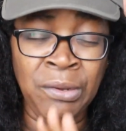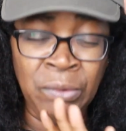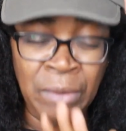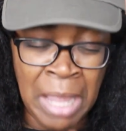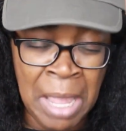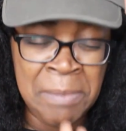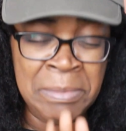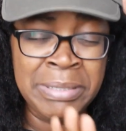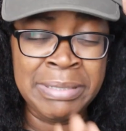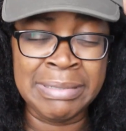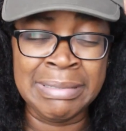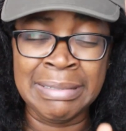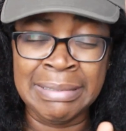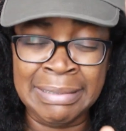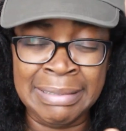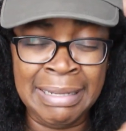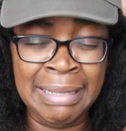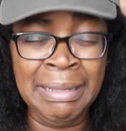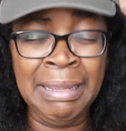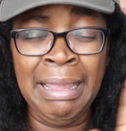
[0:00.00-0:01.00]
on
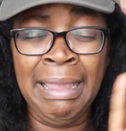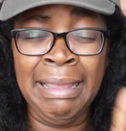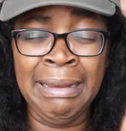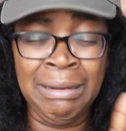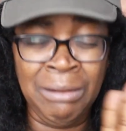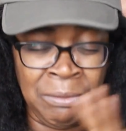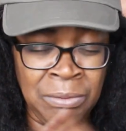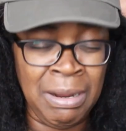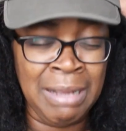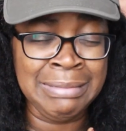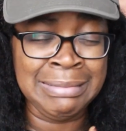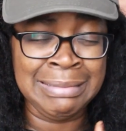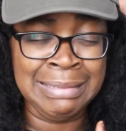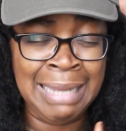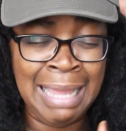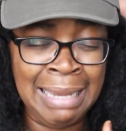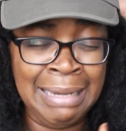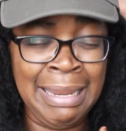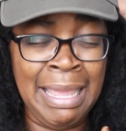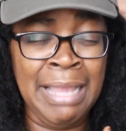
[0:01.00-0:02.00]
Amazon. They had the Crocs that
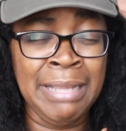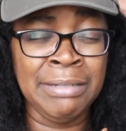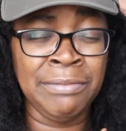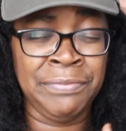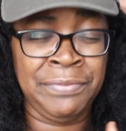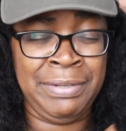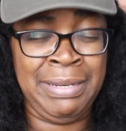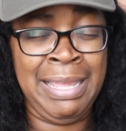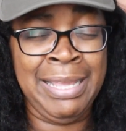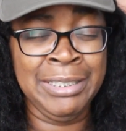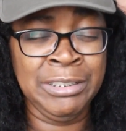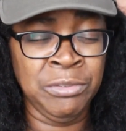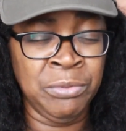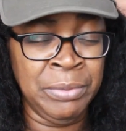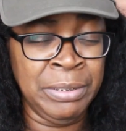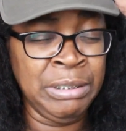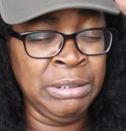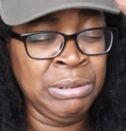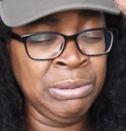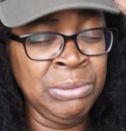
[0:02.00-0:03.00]
I liked for like
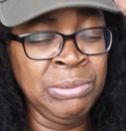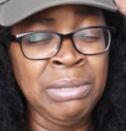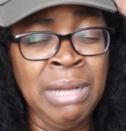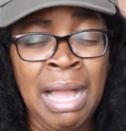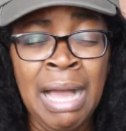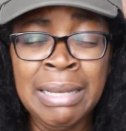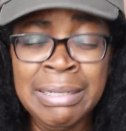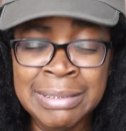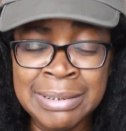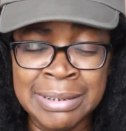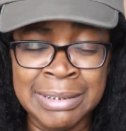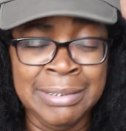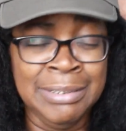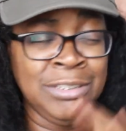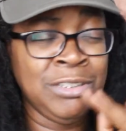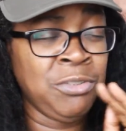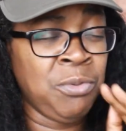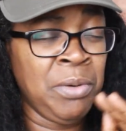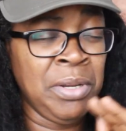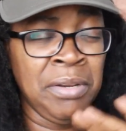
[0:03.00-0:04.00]
$22 and
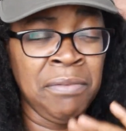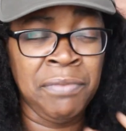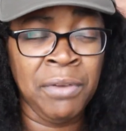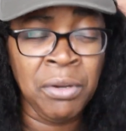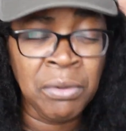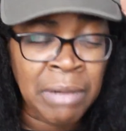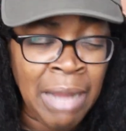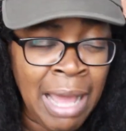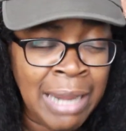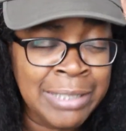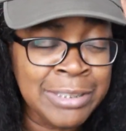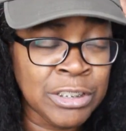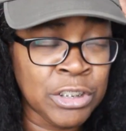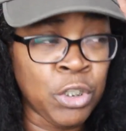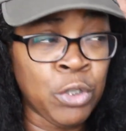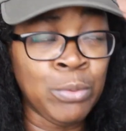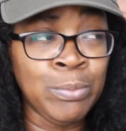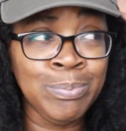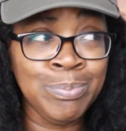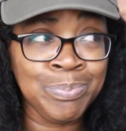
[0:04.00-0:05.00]
$24,
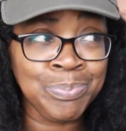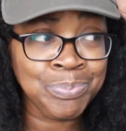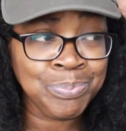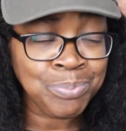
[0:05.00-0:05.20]
so